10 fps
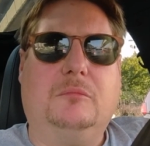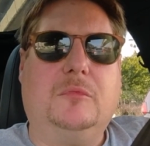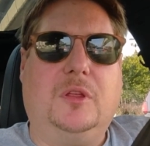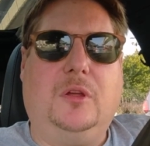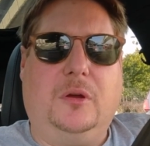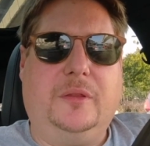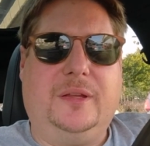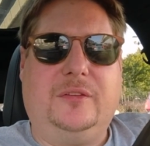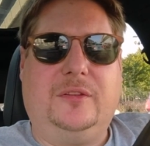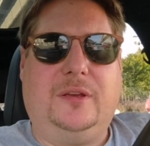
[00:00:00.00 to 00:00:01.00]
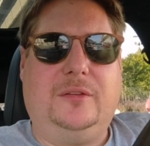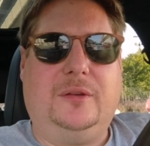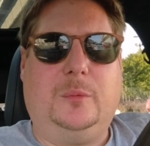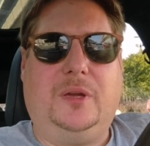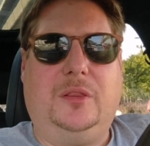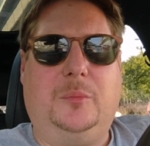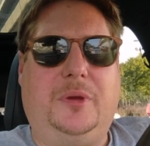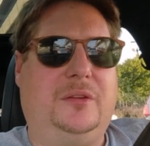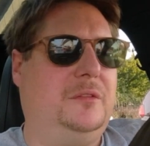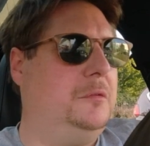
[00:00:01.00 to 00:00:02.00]
The longer that stays that way, the
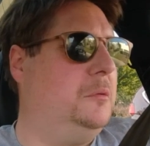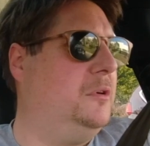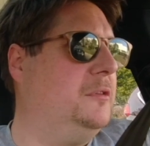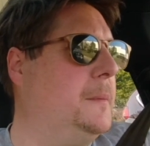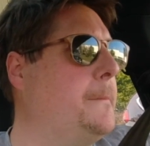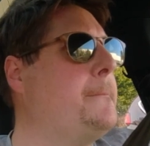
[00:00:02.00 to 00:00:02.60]
better for us.